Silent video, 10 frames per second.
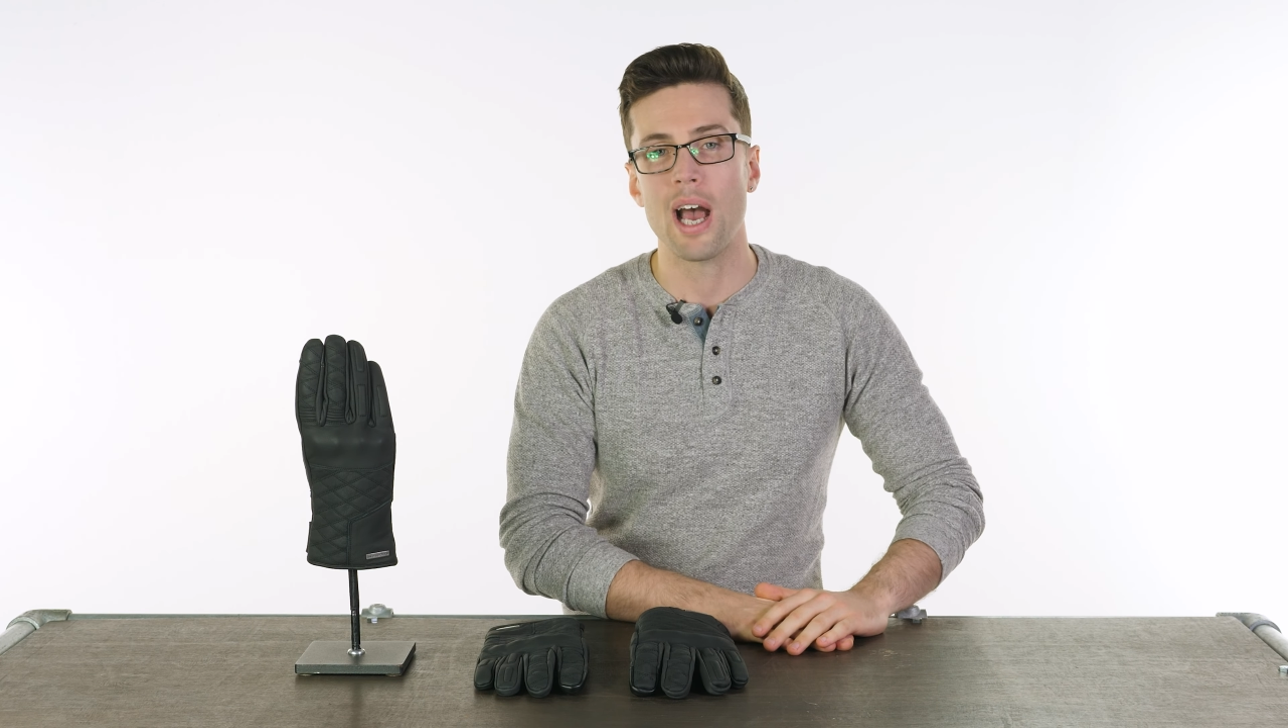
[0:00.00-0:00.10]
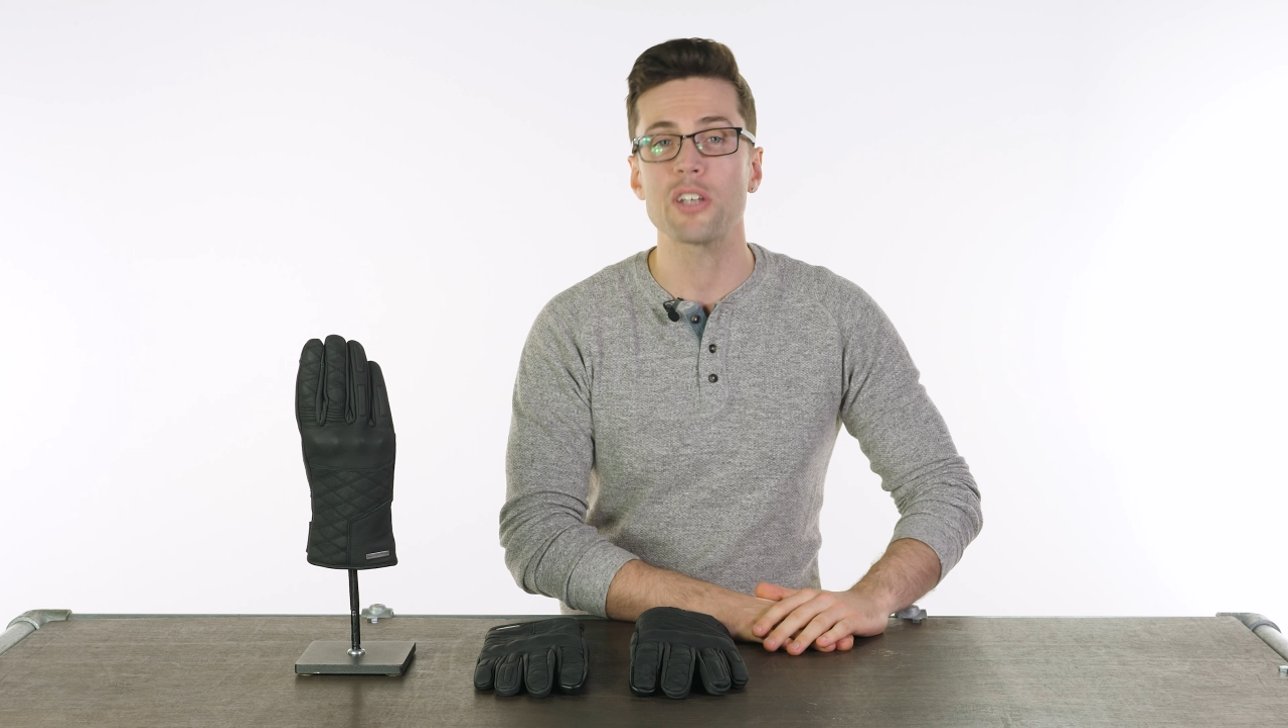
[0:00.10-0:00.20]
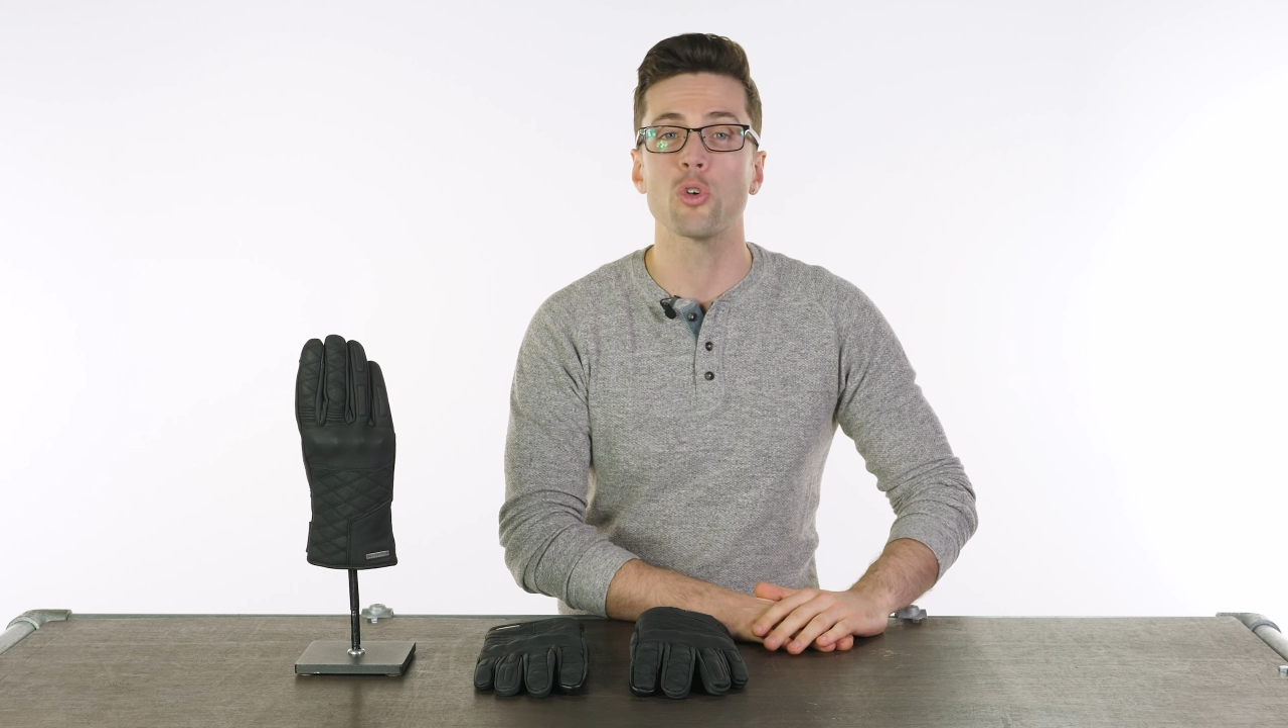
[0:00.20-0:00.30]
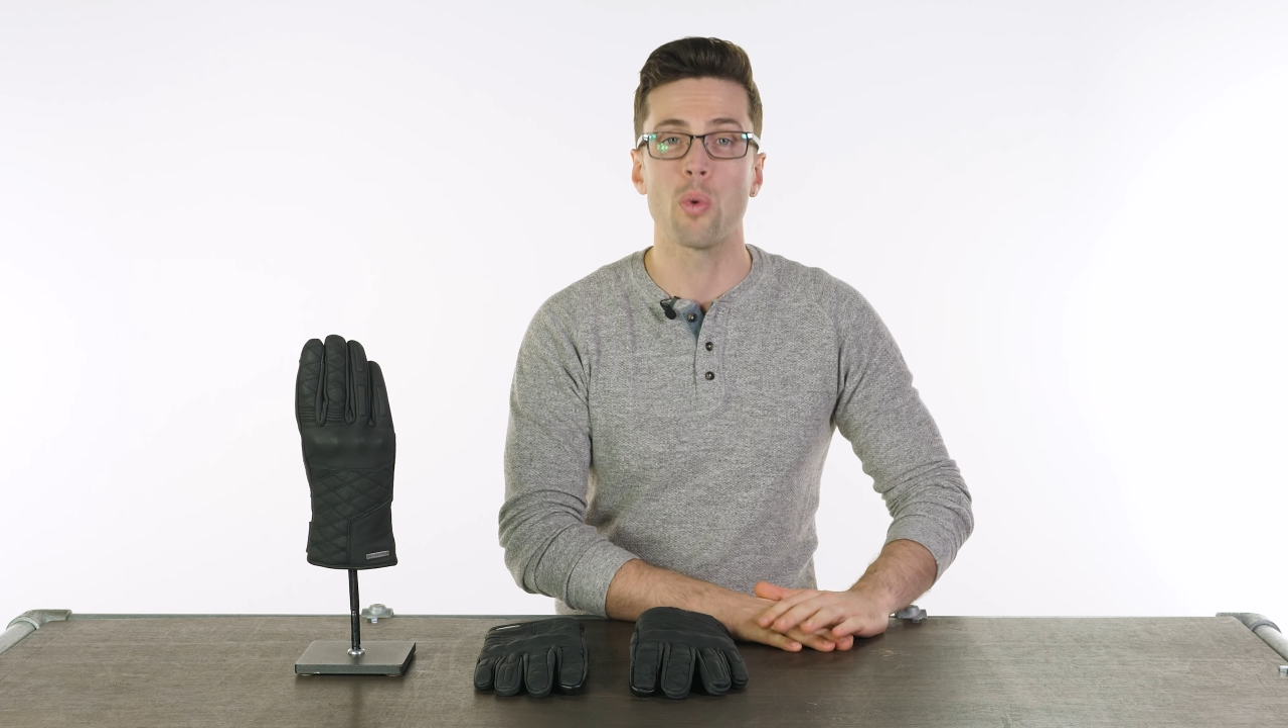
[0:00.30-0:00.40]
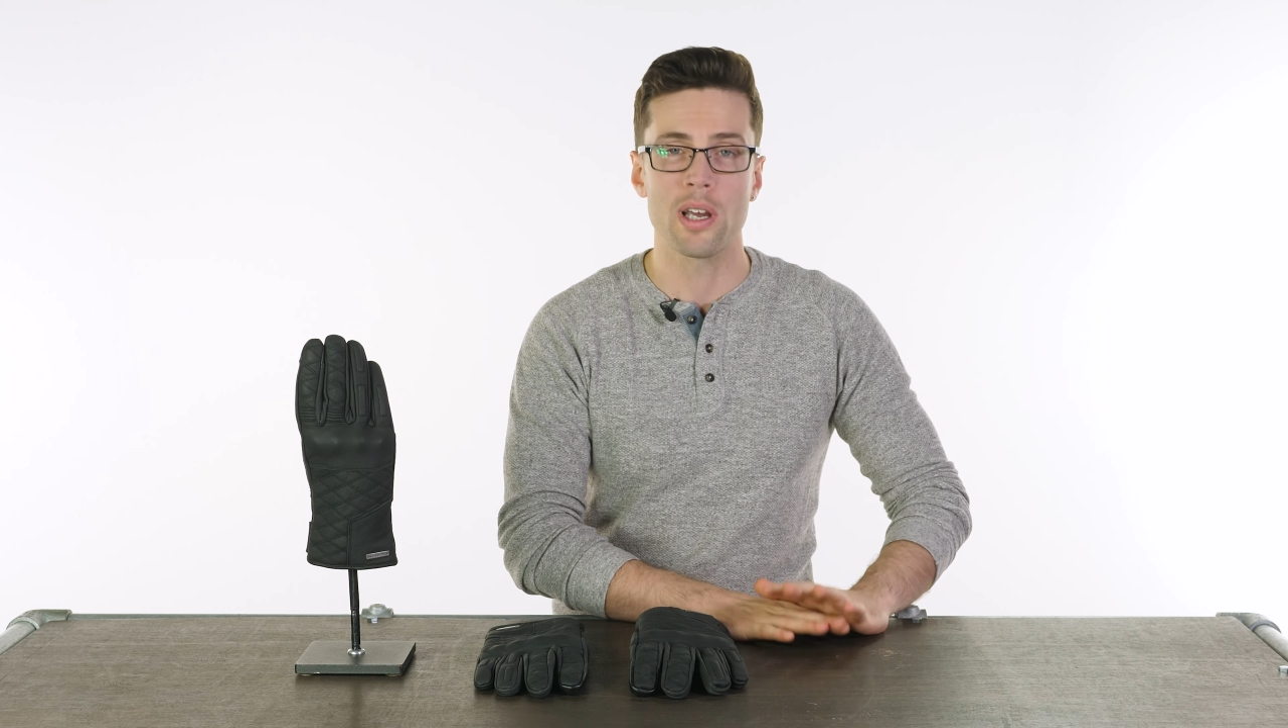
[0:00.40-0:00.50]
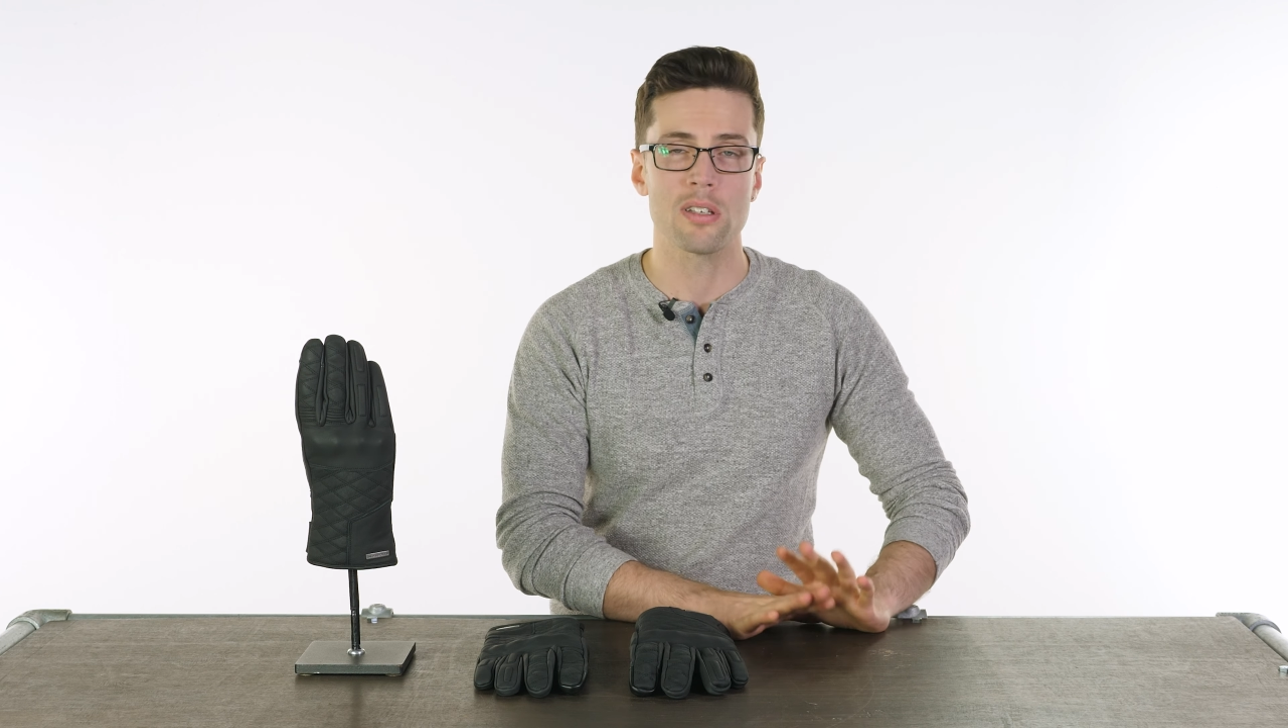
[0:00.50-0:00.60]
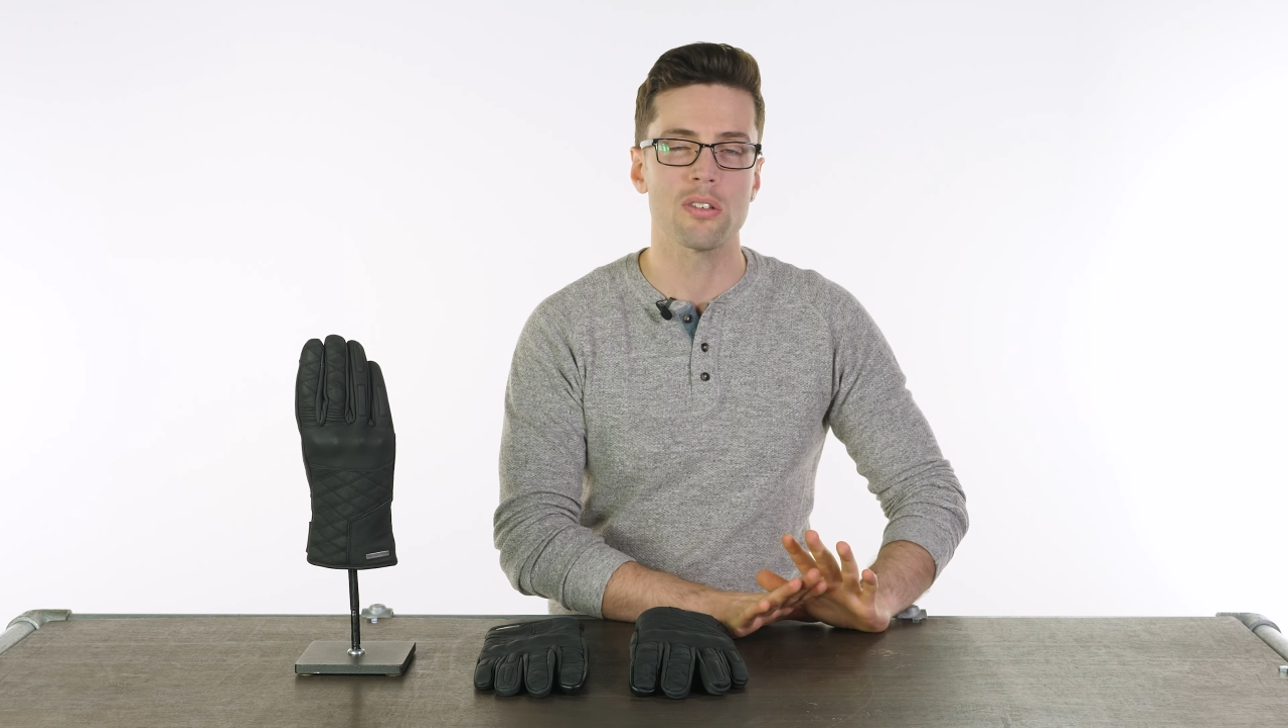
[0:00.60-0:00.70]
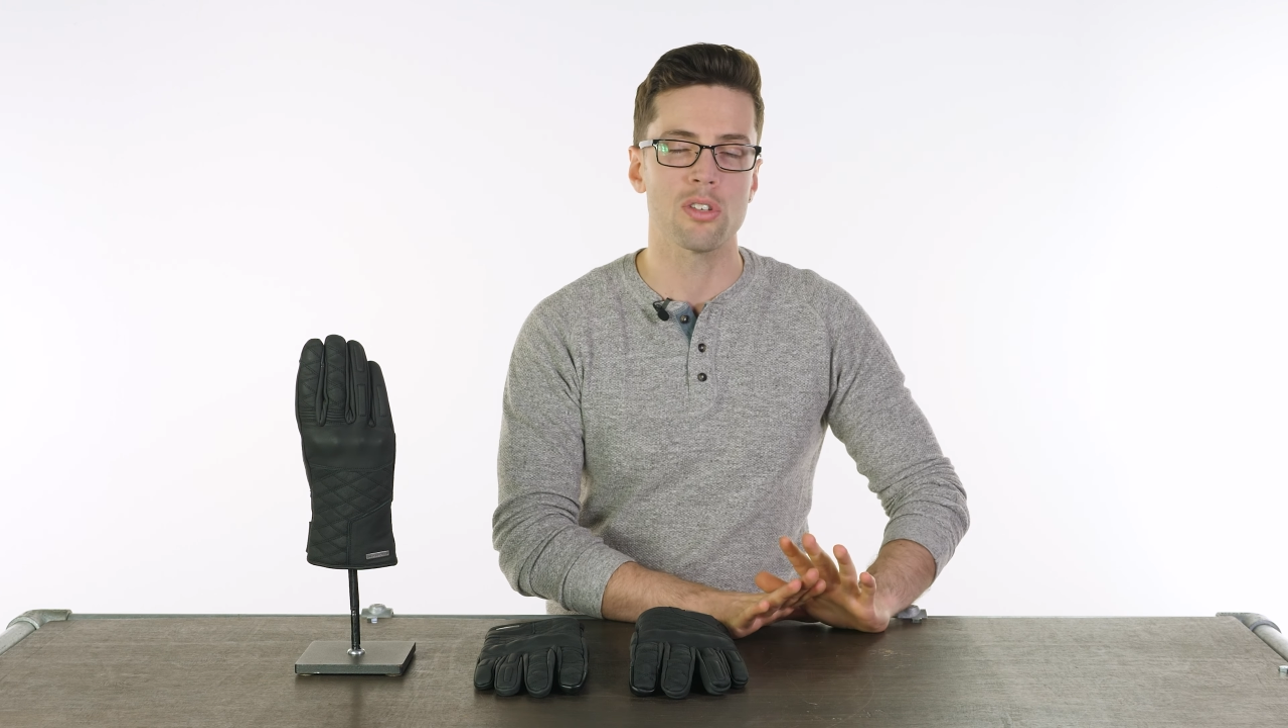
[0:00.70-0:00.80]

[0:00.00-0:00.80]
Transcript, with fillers: as always,